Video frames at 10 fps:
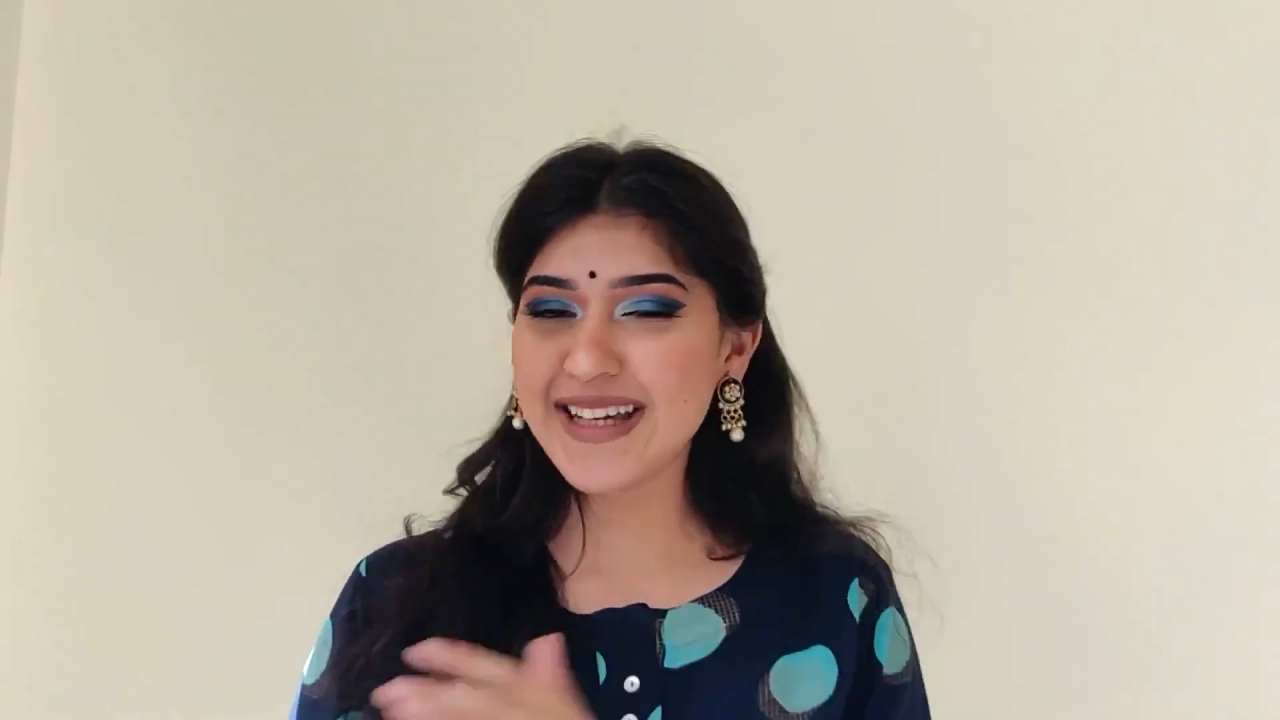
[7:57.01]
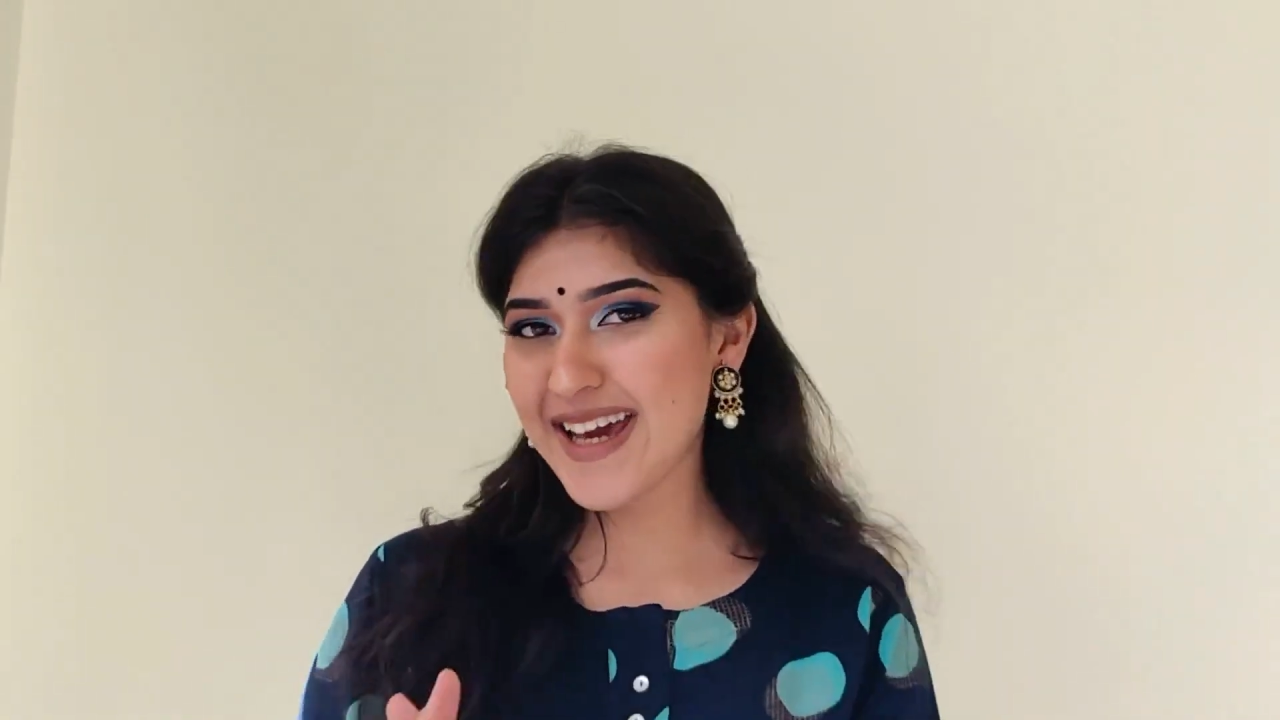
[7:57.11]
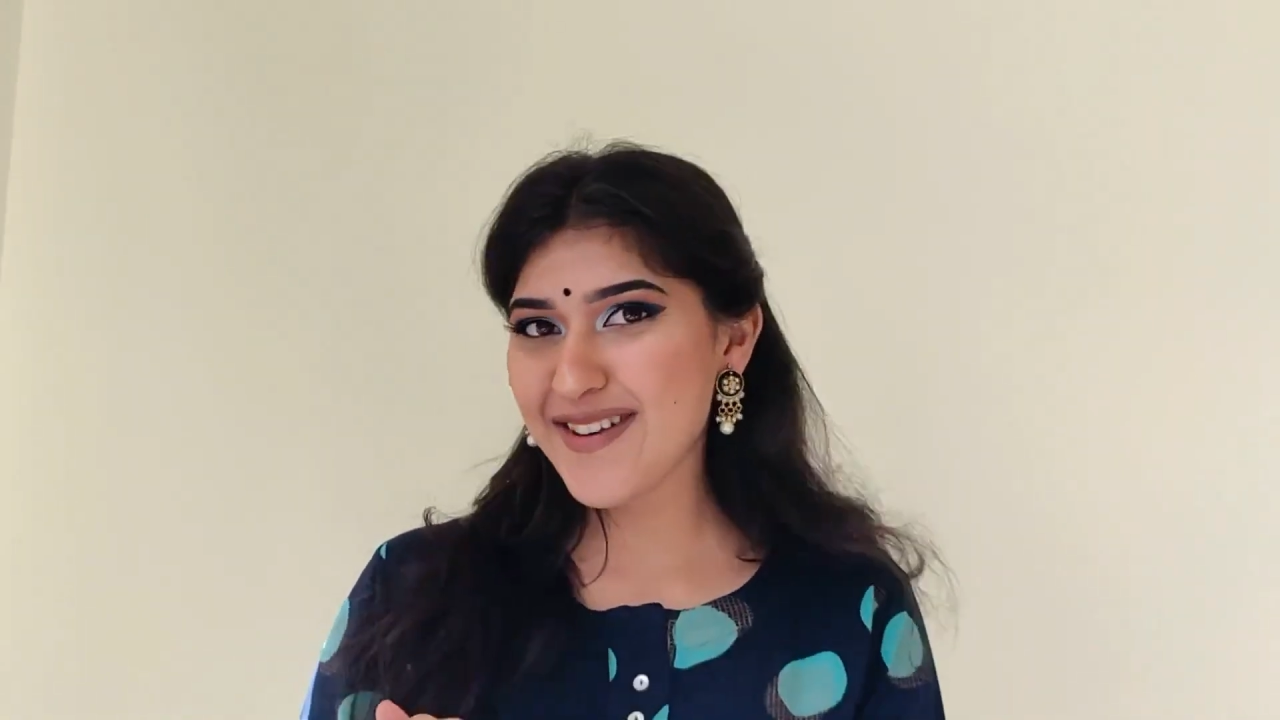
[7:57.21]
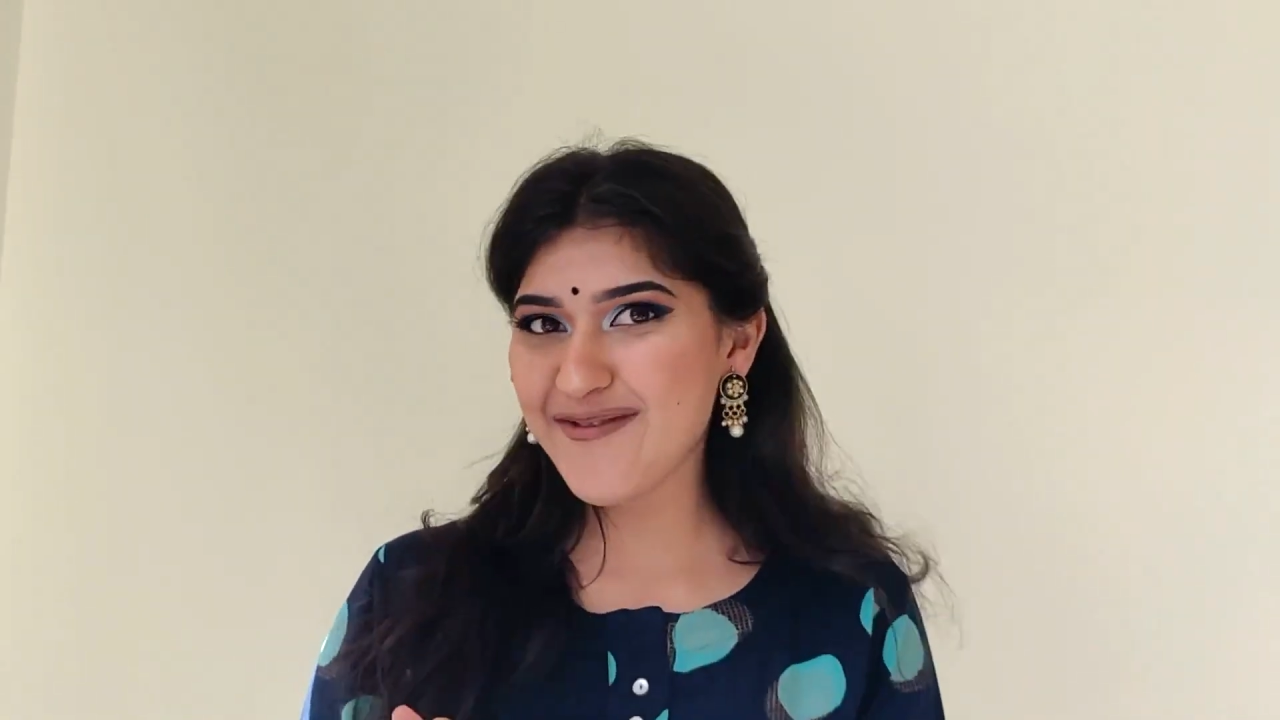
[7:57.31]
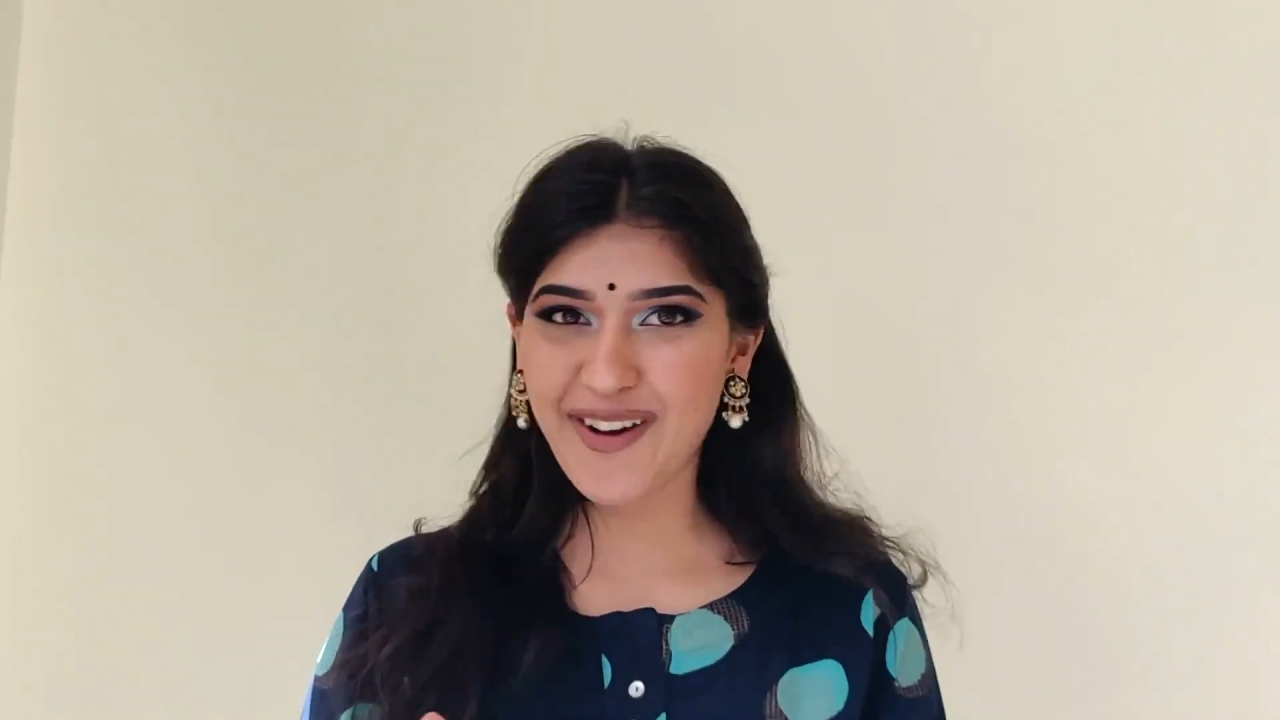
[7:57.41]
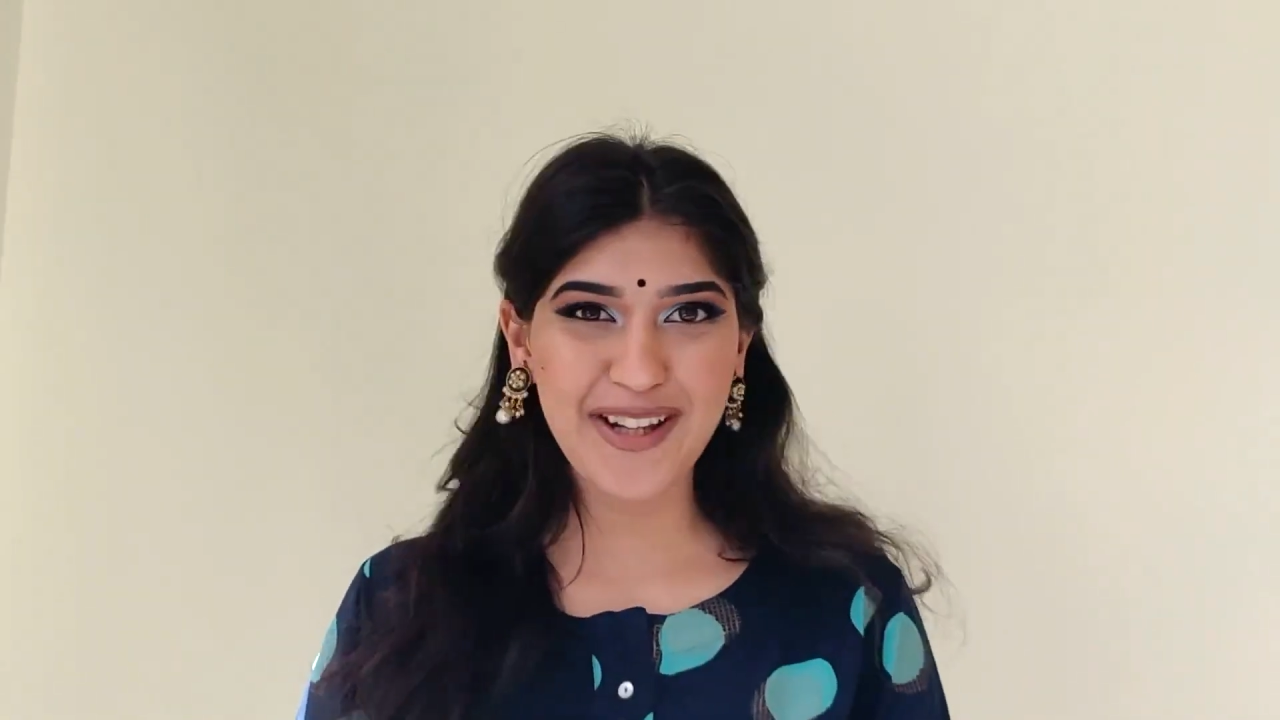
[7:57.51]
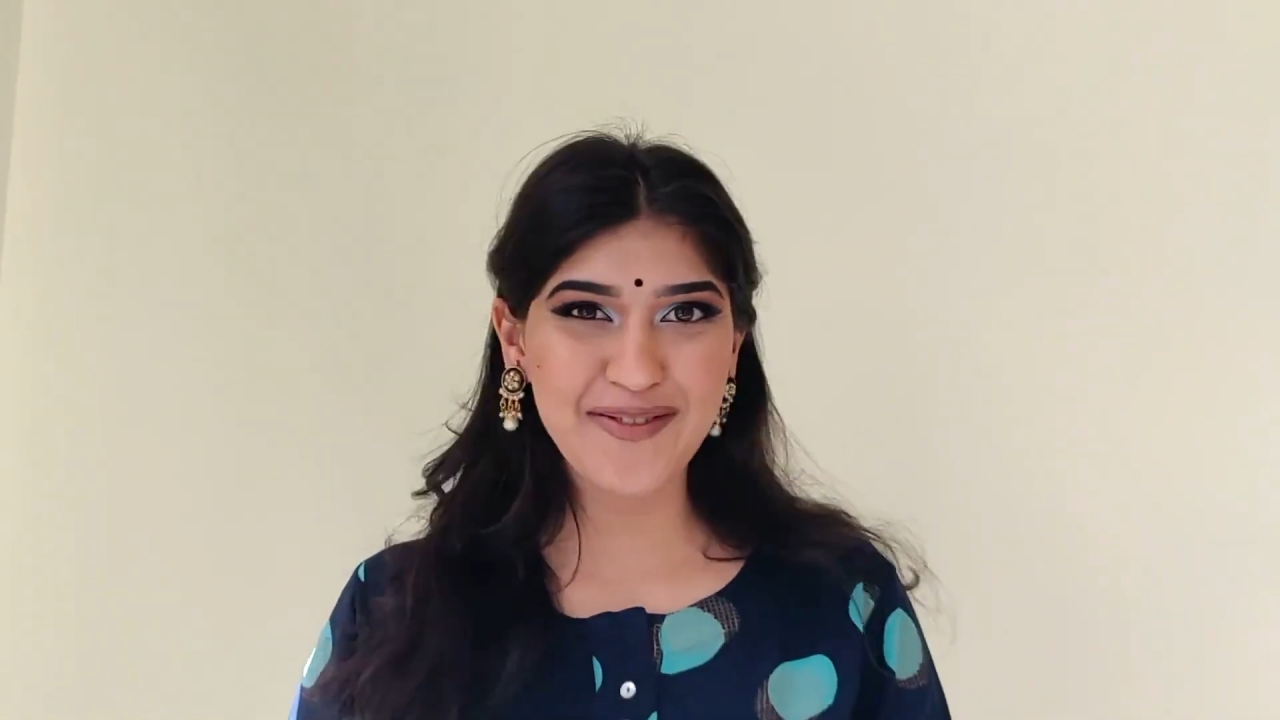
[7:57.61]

and funny